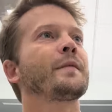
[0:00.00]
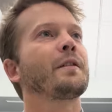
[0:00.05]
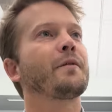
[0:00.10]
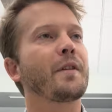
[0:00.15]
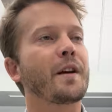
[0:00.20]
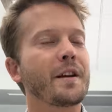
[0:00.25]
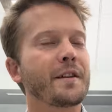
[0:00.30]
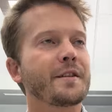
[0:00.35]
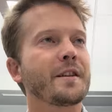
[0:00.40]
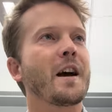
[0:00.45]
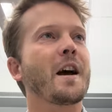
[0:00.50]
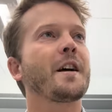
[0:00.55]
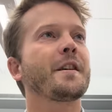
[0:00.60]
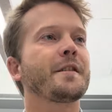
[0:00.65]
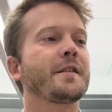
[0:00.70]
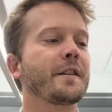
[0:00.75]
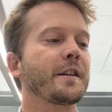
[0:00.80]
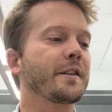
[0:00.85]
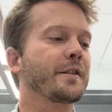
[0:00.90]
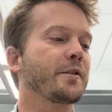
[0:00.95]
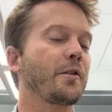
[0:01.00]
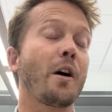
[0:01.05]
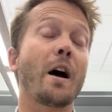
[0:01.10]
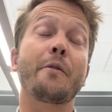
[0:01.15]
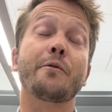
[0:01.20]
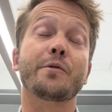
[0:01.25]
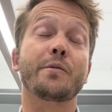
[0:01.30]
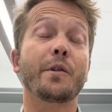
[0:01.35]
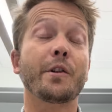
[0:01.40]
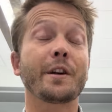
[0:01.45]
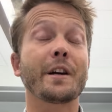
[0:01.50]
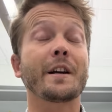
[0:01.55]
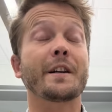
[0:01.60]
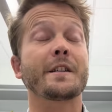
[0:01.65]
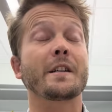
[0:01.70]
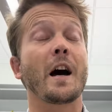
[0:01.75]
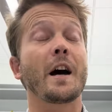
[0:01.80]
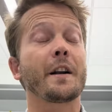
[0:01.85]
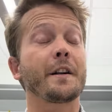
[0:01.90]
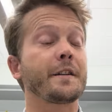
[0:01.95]
Fantastic. So I was really
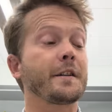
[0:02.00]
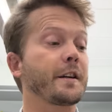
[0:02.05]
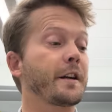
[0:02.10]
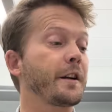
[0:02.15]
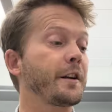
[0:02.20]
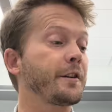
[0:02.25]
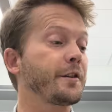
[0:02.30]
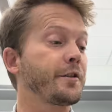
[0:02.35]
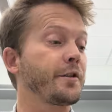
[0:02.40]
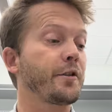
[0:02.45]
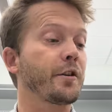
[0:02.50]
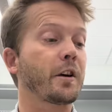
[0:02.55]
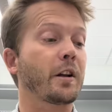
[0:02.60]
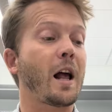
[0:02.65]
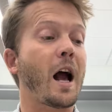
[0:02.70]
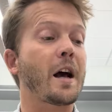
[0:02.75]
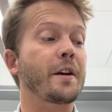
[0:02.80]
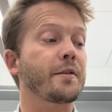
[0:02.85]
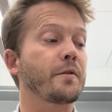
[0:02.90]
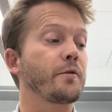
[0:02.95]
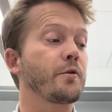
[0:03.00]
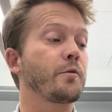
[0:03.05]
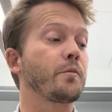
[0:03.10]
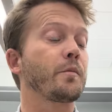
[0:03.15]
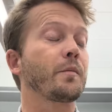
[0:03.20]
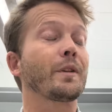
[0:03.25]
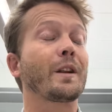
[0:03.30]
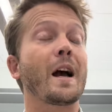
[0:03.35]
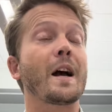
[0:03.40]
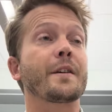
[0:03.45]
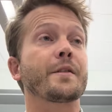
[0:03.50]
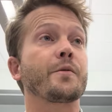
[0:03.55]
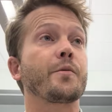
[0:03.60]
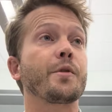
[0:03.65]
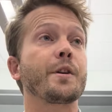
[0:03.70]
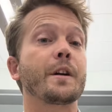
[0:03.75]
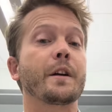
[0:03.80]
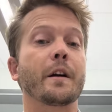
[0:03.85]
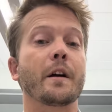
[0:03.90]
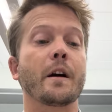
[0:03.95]
excited to get into your classroom last
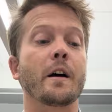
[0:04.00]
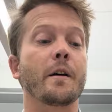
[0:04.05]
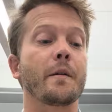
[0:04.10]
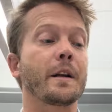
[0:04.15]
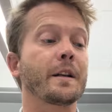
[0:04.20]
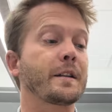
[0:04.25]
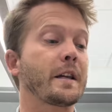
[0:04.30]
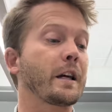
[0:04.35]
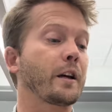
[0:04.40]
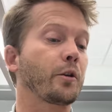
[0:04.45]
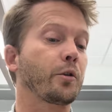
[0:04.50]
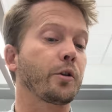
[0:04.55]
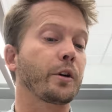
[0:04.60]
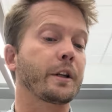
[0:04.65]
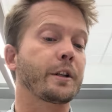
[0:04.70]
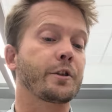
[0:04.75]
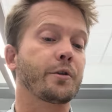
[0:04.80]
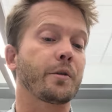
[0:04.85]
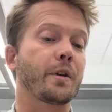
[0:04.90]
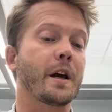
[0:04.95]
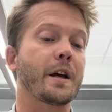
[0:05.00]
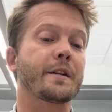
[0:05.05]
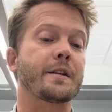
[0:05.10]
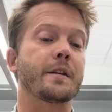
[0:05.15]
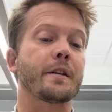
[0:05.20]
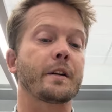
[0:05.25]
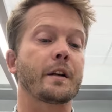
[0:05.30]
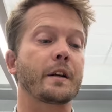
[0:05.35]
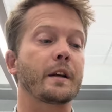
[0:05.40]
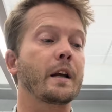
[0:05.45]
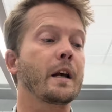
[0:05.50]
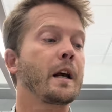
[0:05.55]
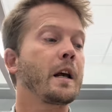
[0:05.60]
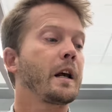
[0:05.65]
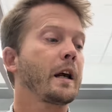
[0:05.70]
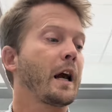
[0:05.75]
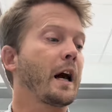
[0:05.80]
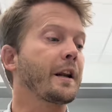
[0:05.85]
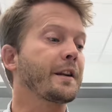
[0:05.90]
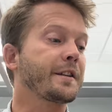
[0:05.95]
week and take a look at your lesson and
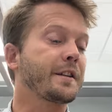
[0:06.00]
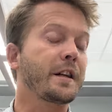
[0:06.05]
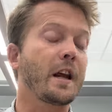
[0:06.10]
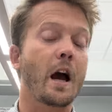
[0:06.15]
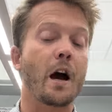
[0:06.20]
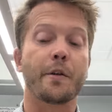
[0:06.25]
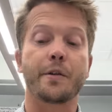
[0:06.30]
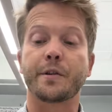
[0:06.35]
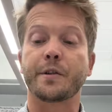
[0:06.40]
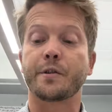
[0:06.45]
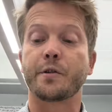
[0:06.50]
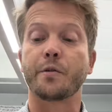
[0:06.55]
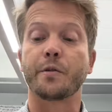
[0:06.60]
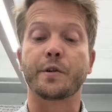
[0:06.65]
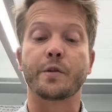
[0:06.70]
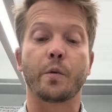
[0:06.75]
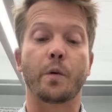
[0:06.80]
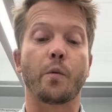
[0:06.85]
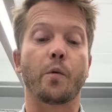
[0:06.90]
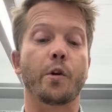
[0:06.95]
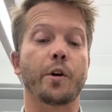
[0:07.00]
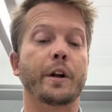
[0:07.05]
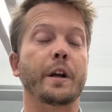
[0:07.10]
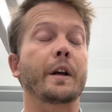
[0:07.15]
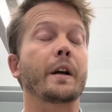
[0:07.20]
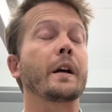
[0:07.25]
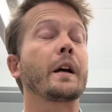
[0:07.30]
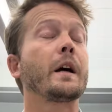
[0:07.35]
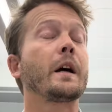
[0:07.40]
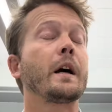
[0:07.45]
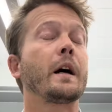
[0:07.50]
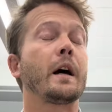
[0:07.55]
kind of see how the students were working.